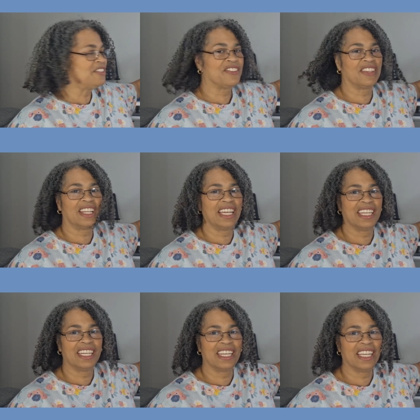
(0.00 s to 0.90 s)

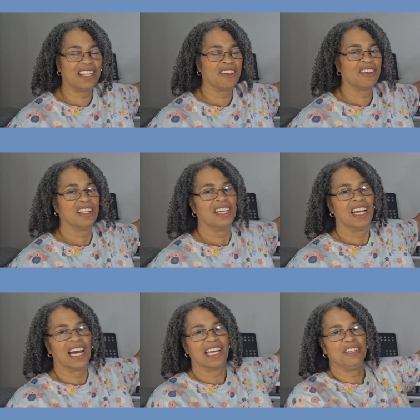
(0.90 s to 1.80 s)
insulated in here.
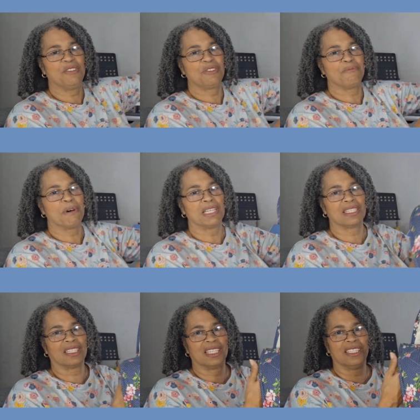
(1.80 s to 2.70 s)
I used
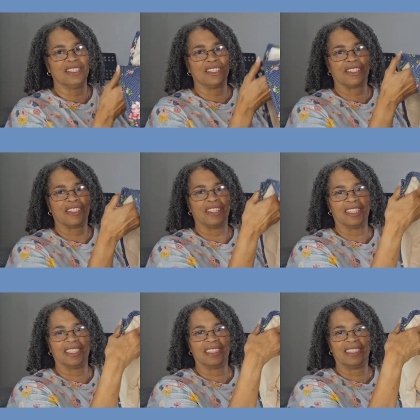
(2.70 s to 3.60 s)
muslin just
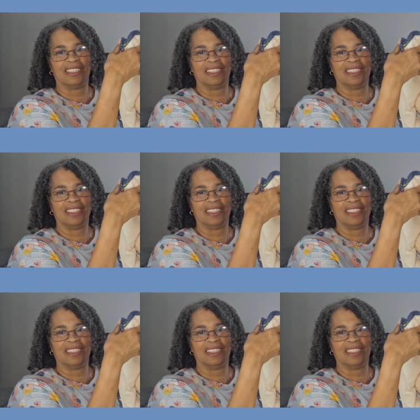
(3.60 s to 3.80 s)
to